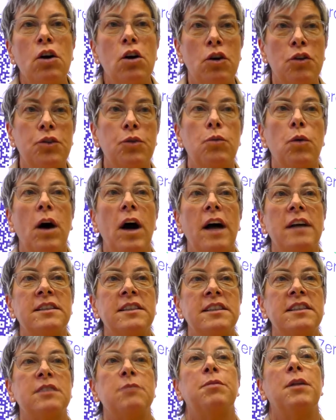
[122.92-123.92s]
Otherwise,
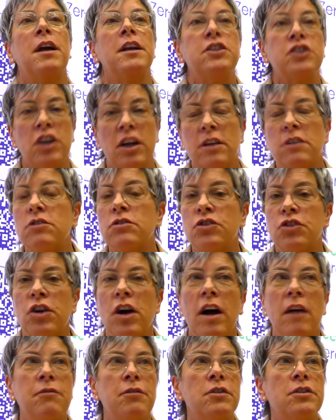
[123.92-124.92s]
the supply chain will
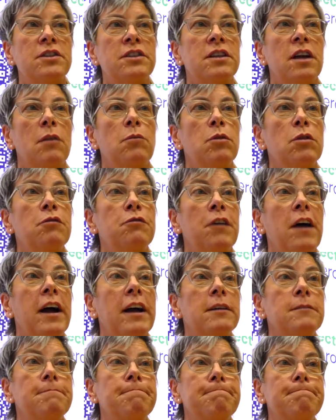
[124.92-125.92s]
drive us and we'll fail.